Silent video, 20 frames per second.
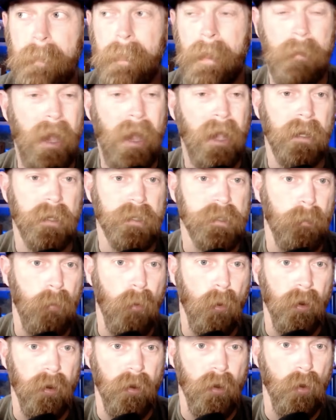not going to
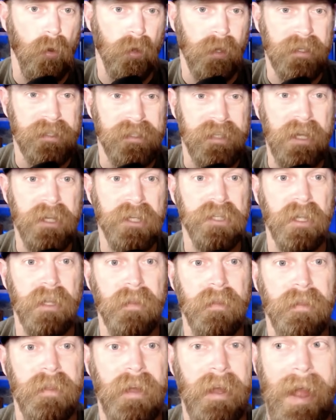support an
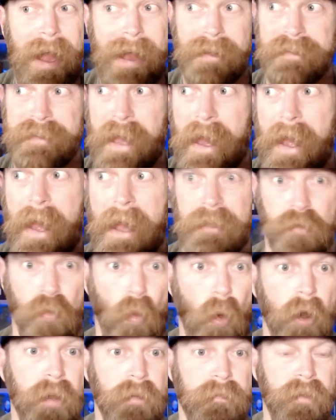organization that has that as
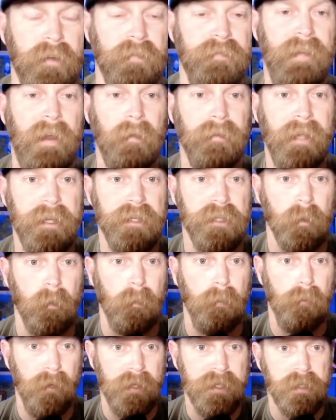one of their foundational
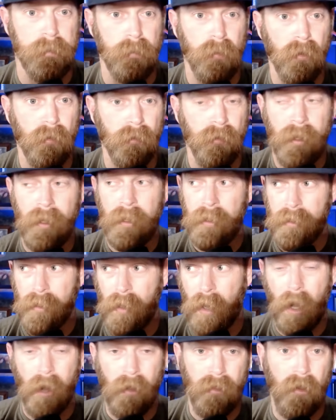principles
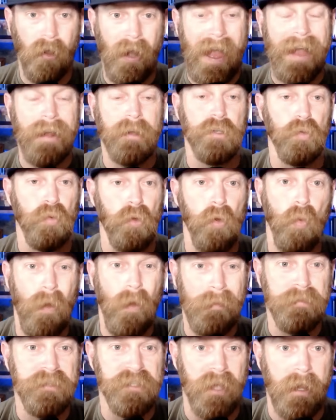on their actual
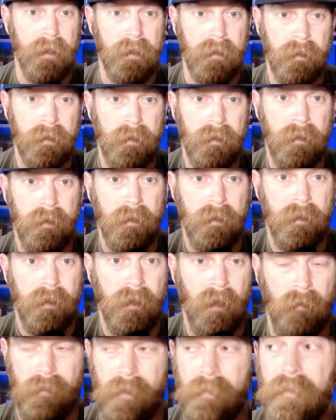website.
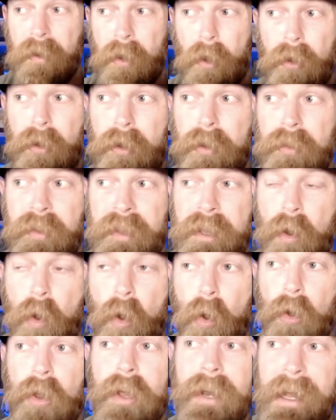I've even heard the
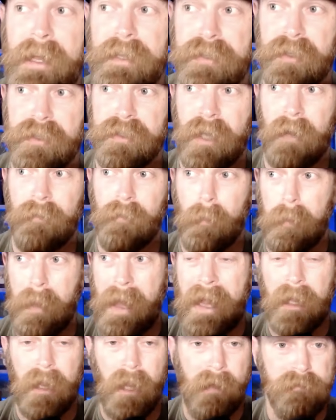organizers of the
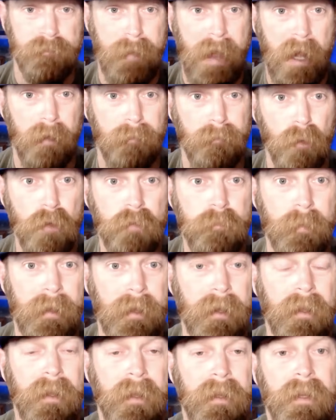Black Lives Matter
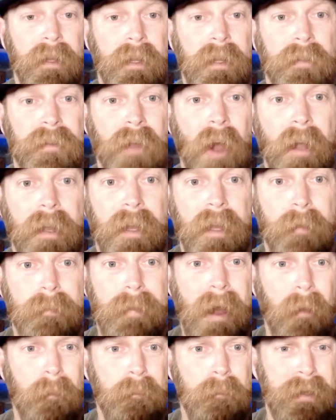movement talking
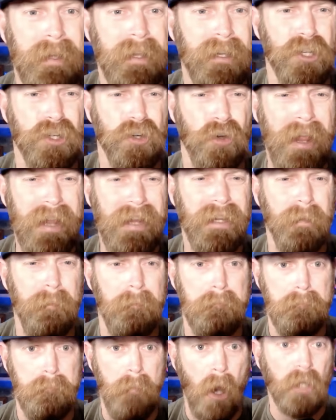about being trained
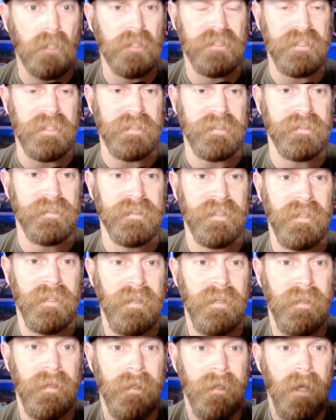Marxists.
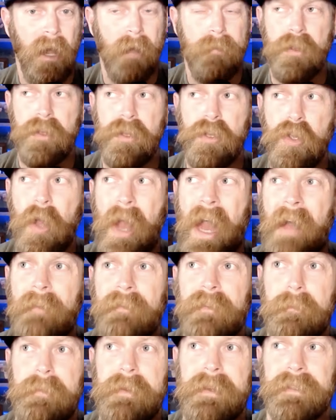I mean, you have
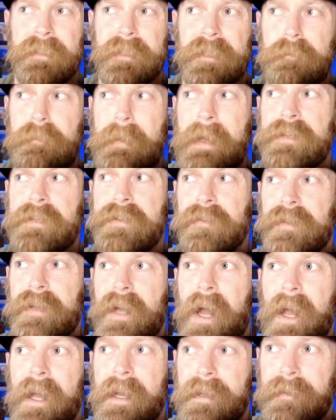to be a special
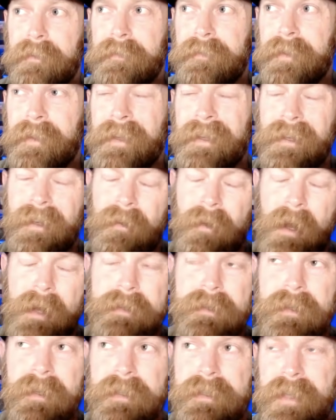kind of, I
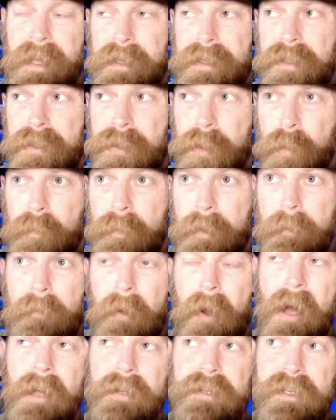was going to say stupid,
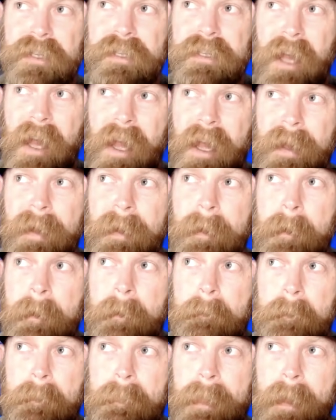but I'll just say,
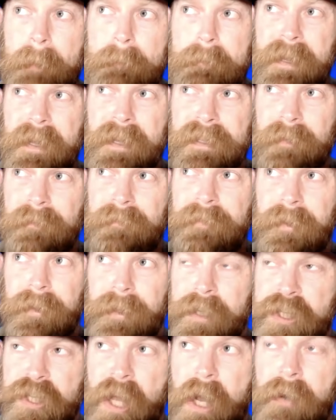because I'm
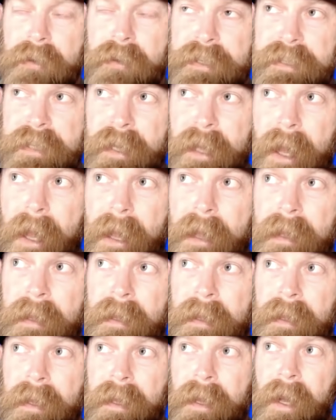feeling generous today,
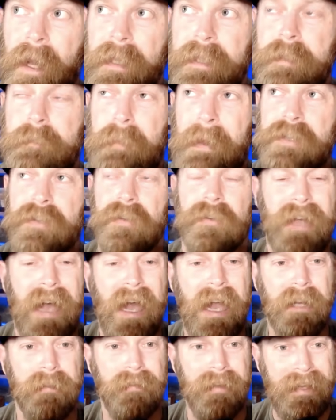a special
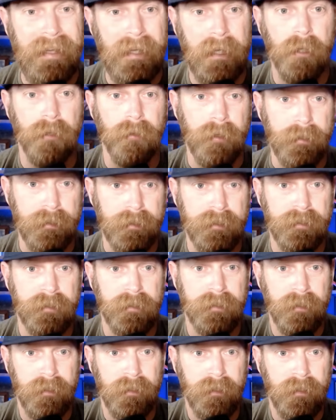kind of ignorance
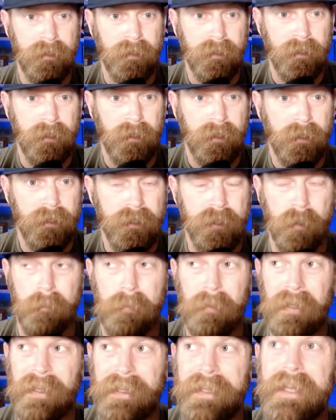to
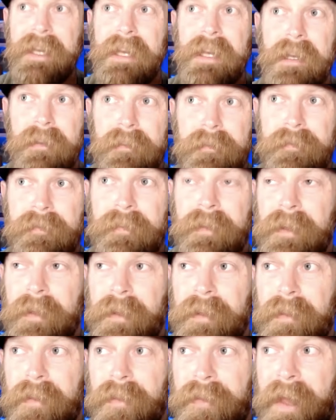believe
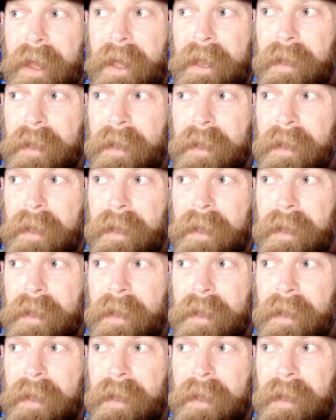that